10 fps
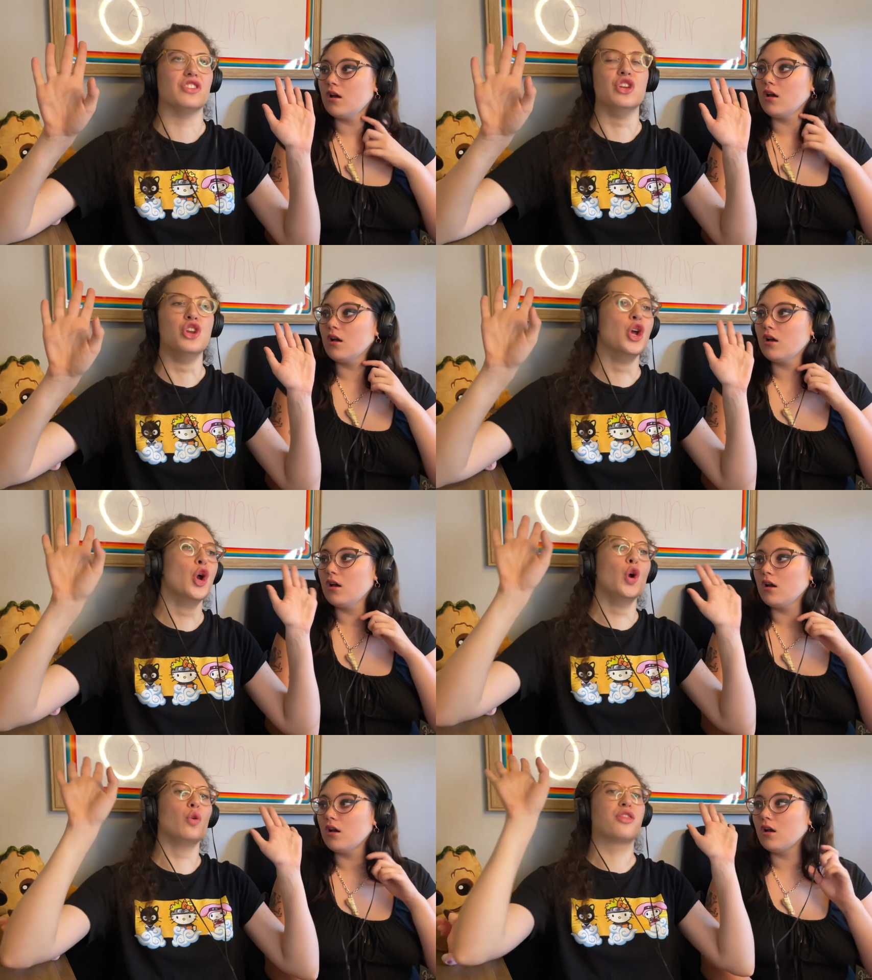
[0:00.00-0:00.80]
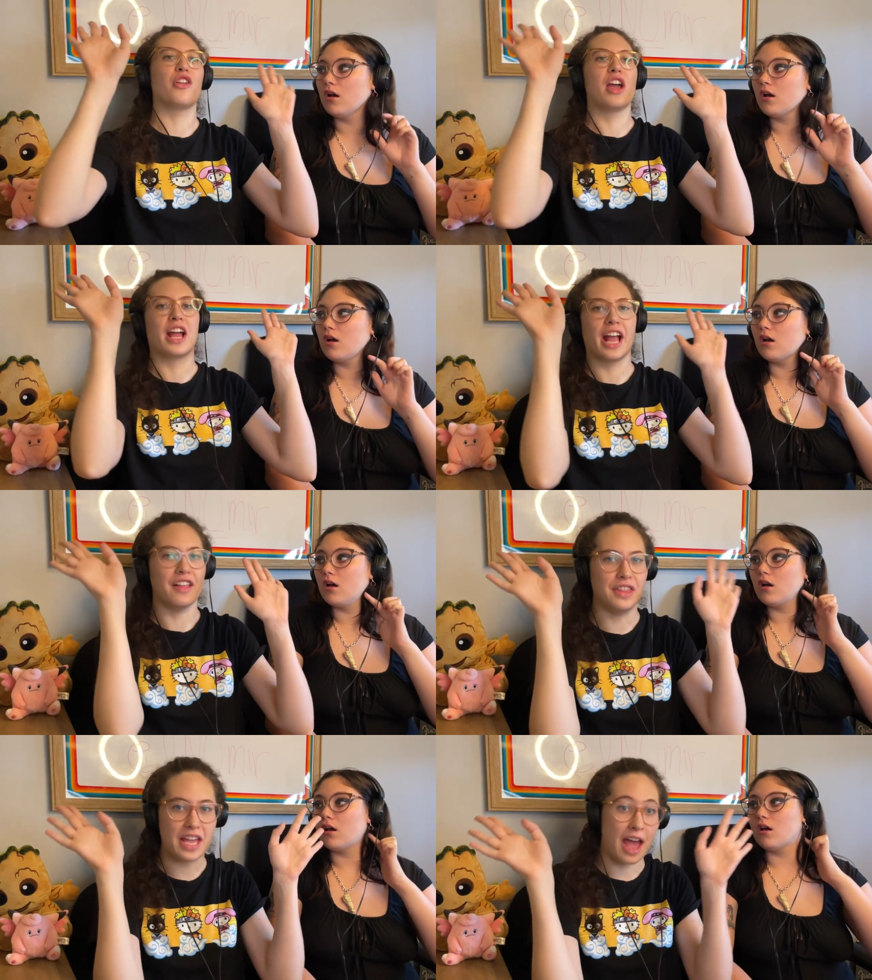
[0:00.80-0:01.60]
Speaker 1: new thing
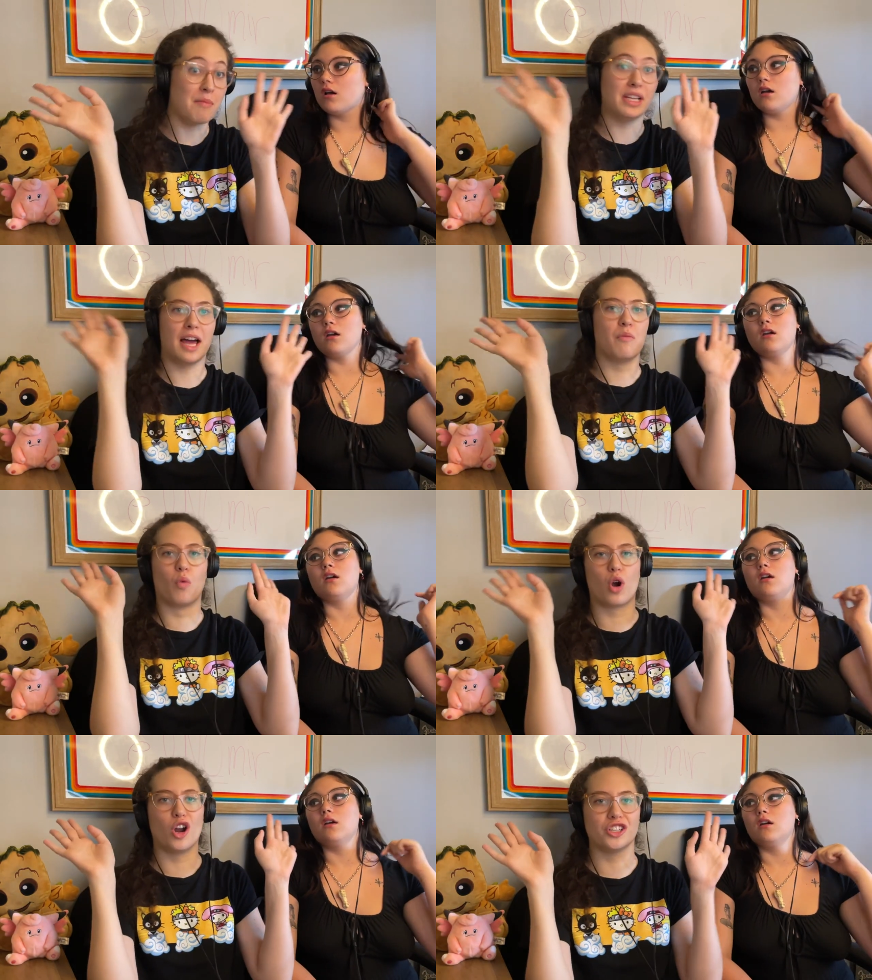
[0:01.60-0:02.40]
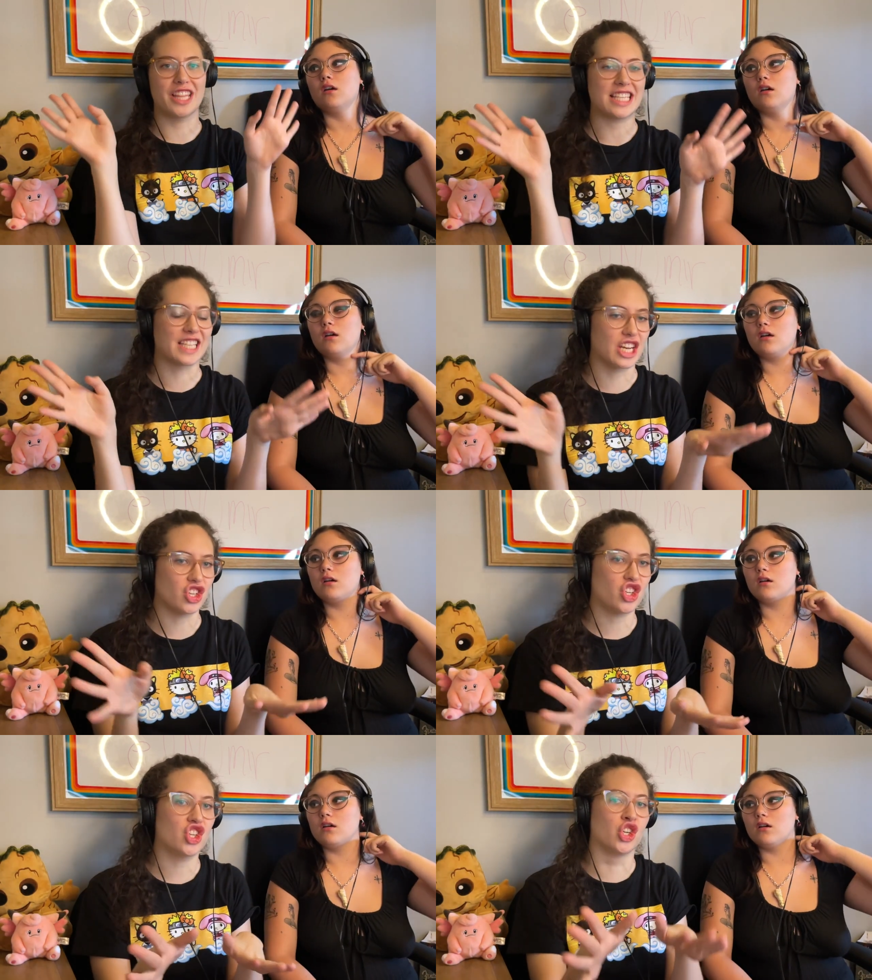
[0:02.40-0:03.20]
in the MLM world that's gonna
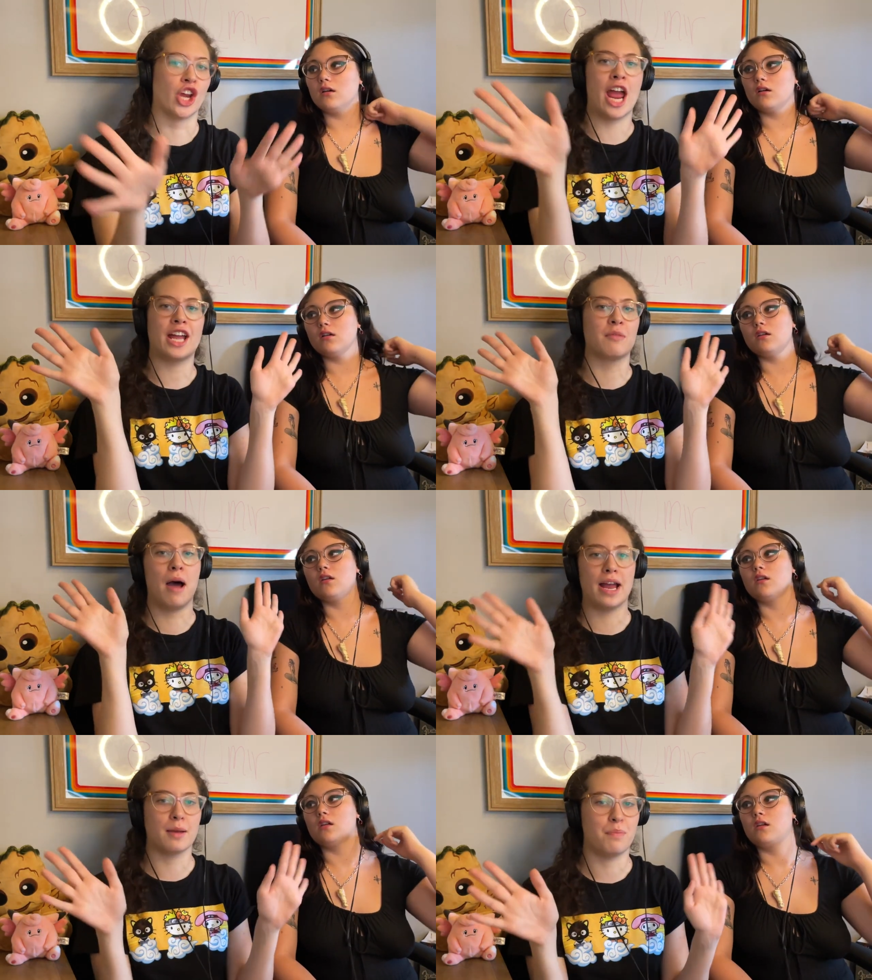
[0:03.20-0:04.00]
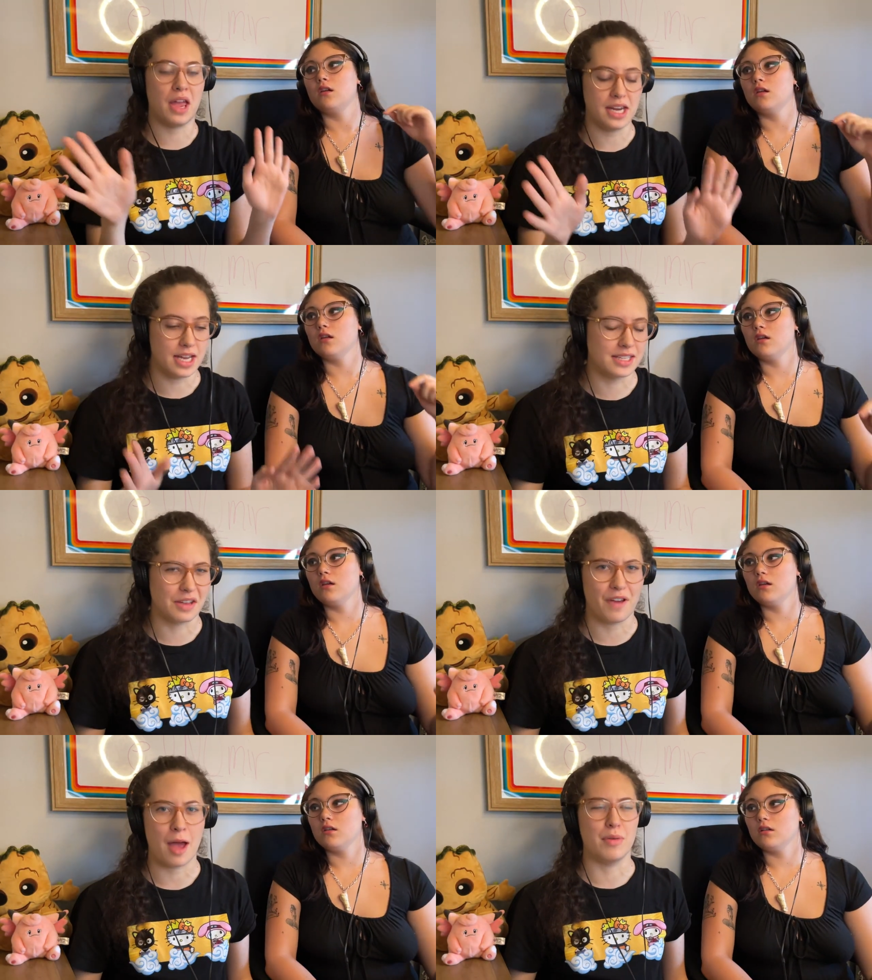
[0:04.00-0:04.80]
shake my opinions
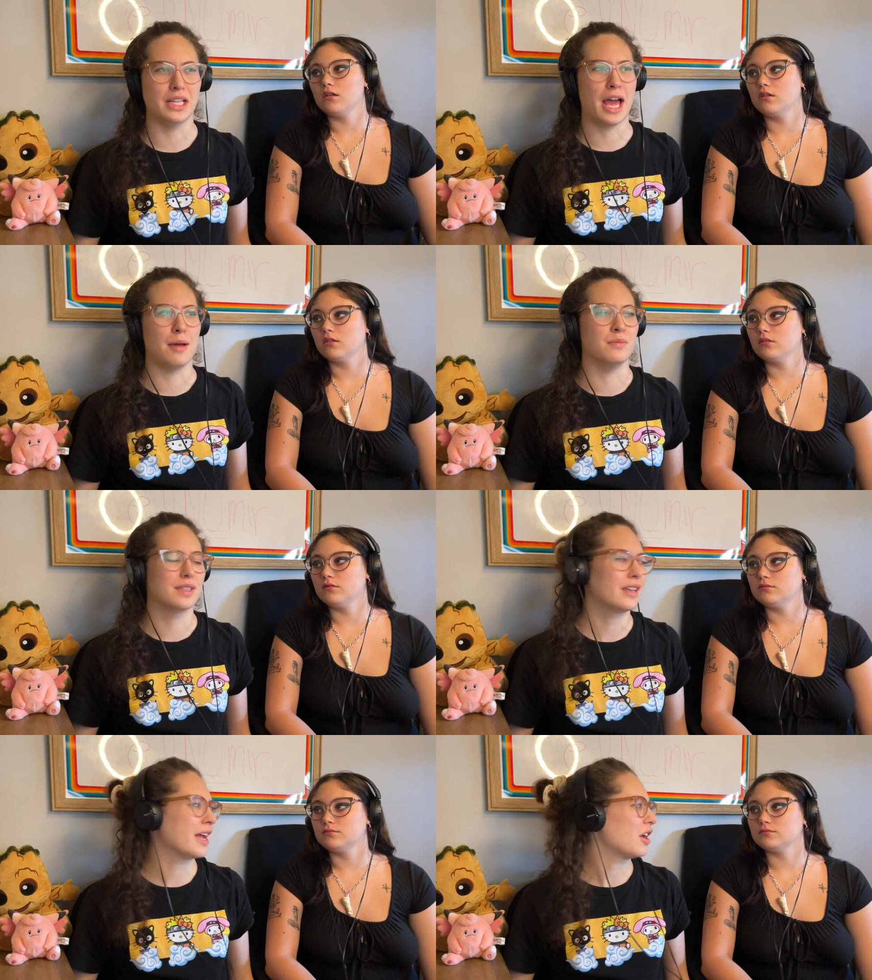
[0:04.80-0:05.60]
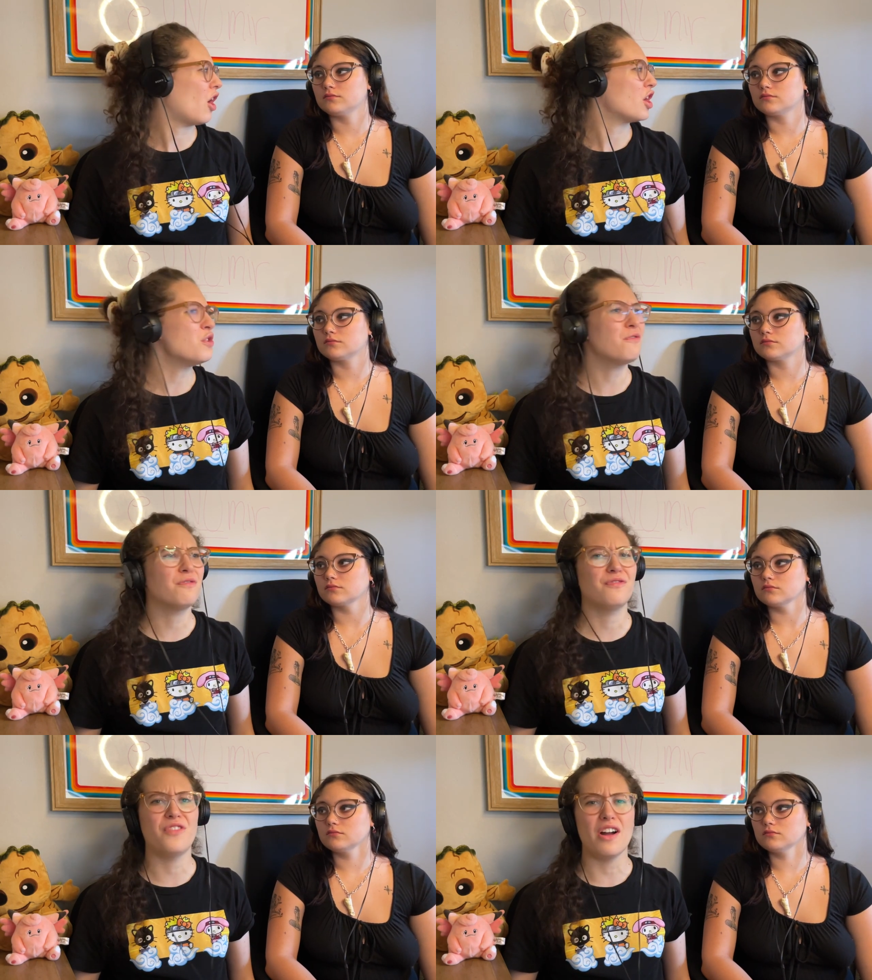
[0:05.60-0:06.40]
of MLMs. Like, are you
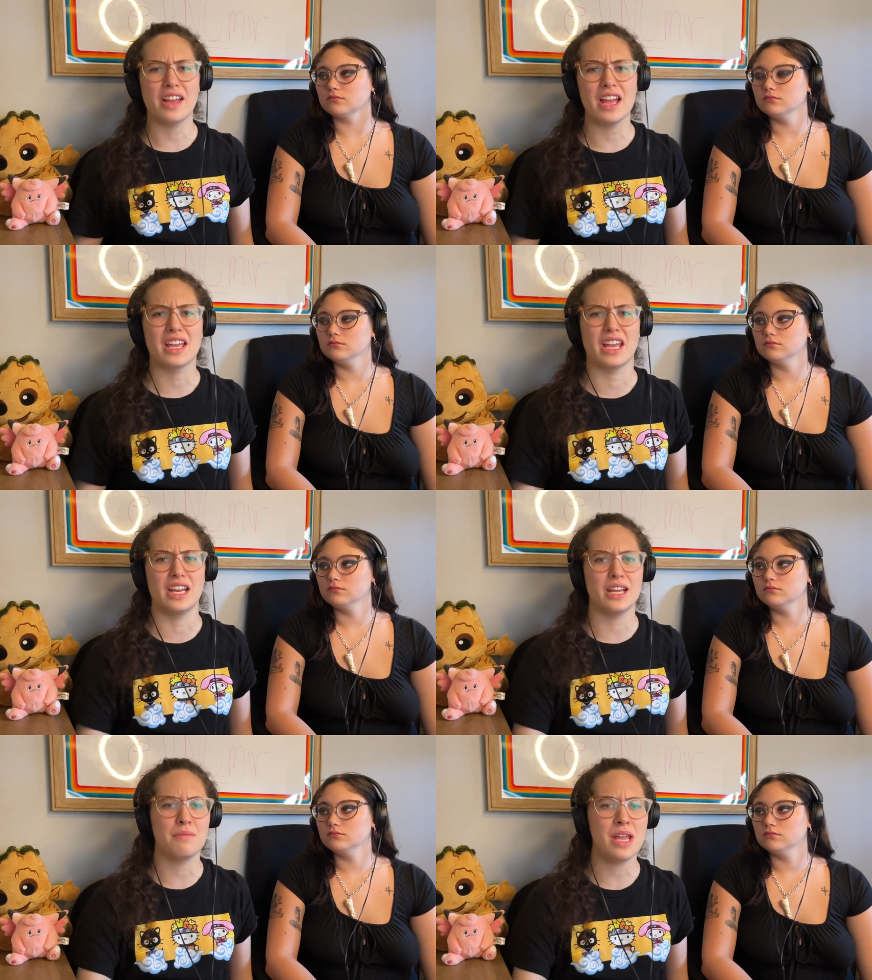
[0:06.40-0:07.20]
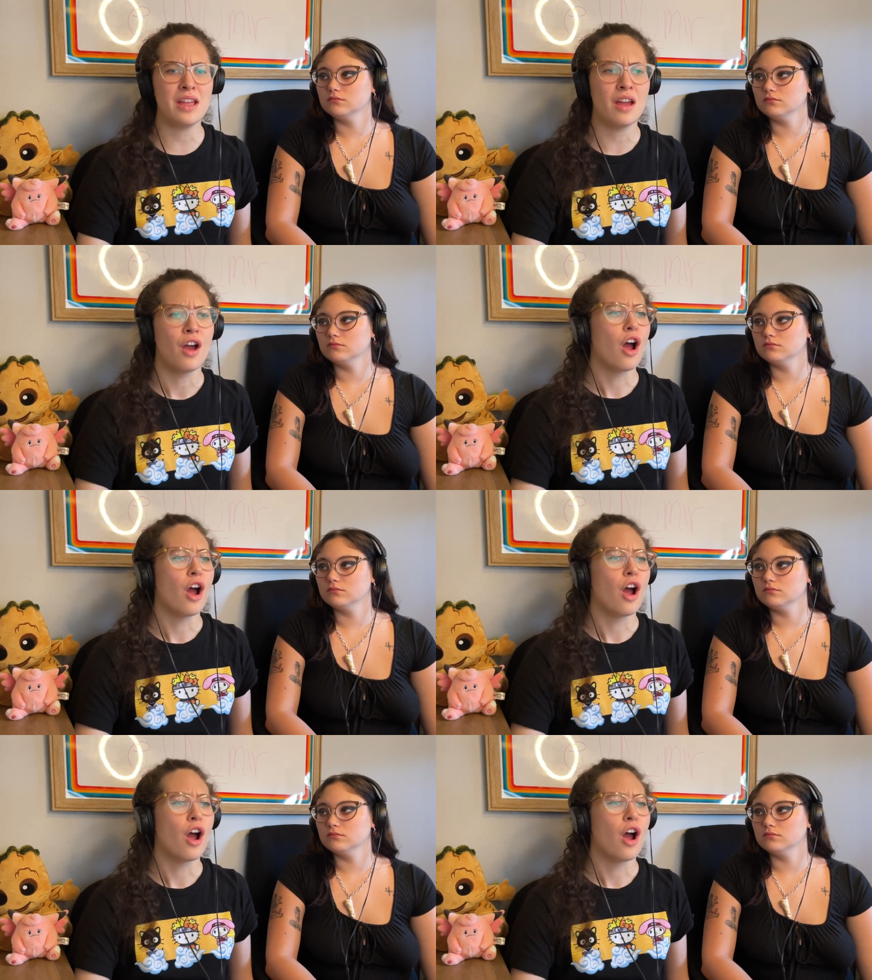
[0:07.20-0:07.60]
fucking kidding me?